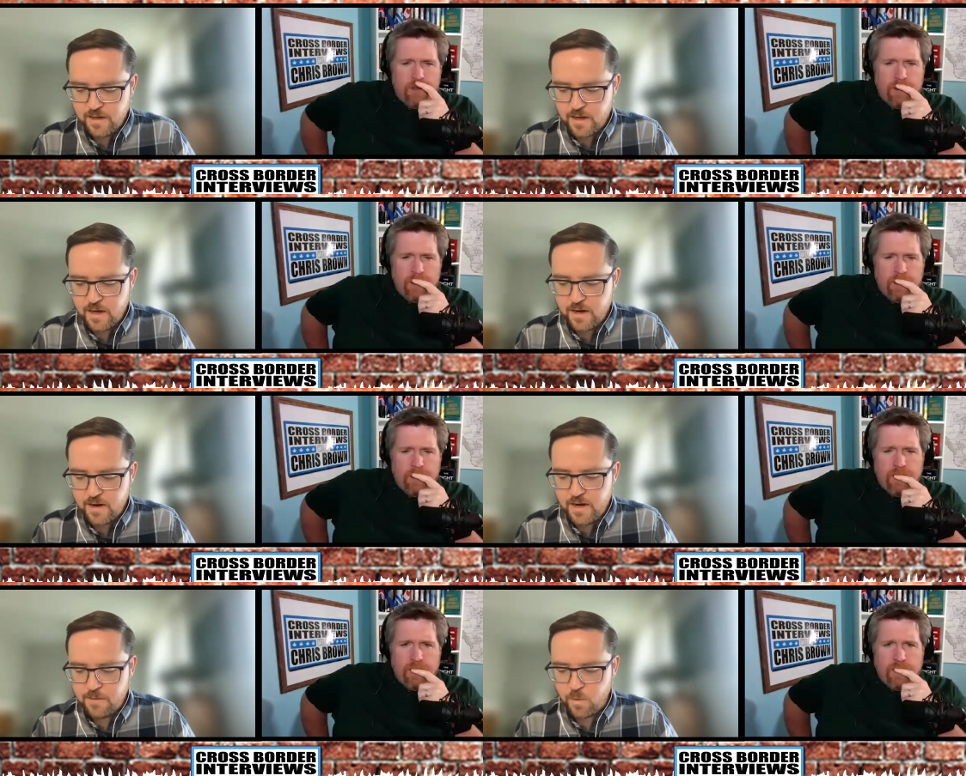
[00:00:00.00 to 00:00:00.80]
Speaker 1: uh,
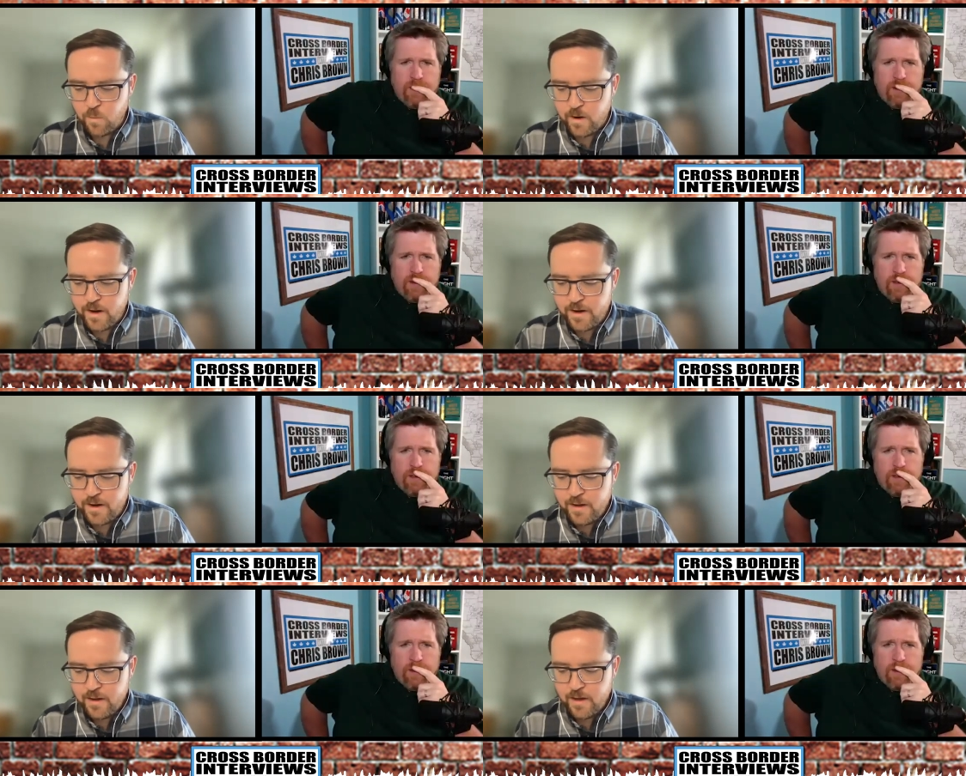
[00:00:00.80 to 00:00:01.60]
number
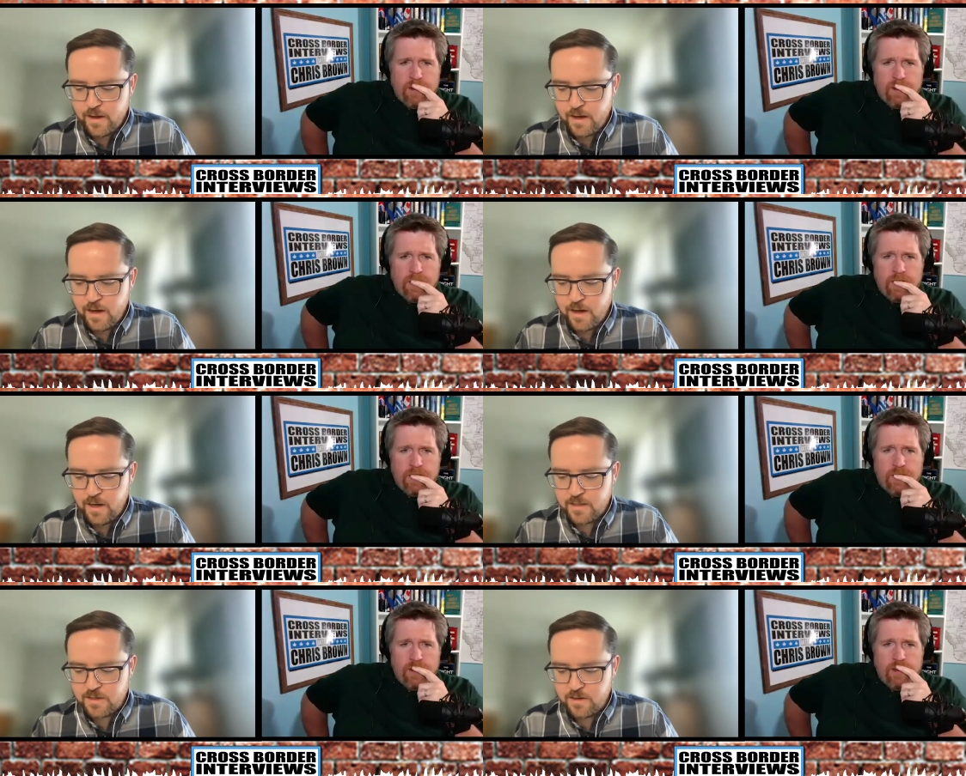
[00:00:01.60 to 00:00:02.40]
one, uh,
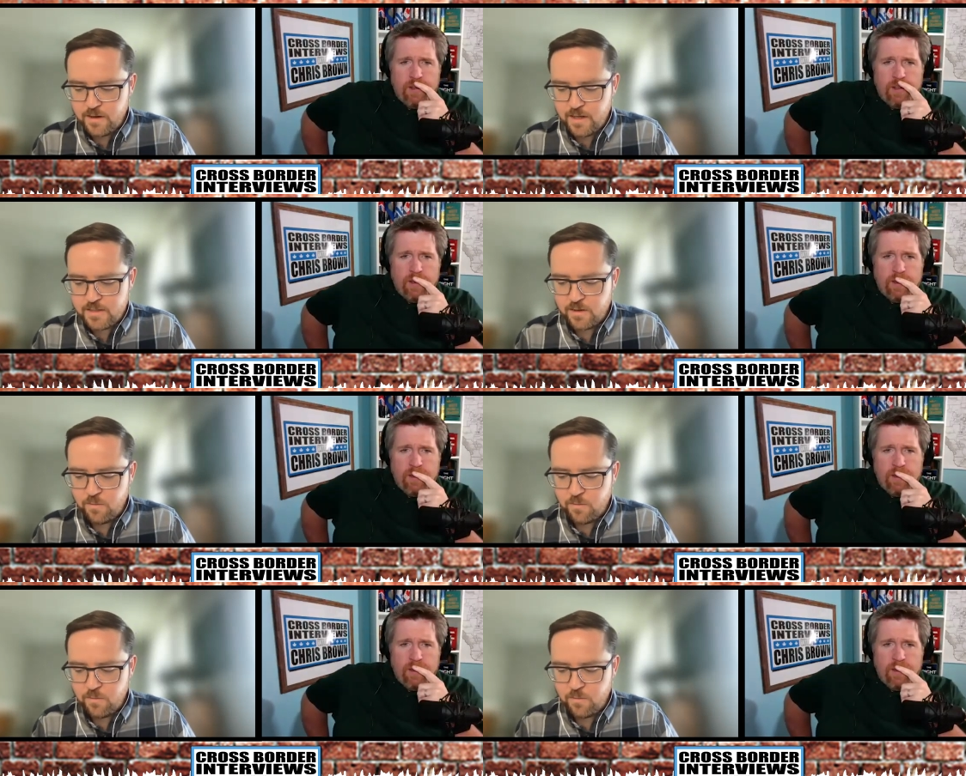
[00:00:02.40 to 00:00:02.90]
it's a it's a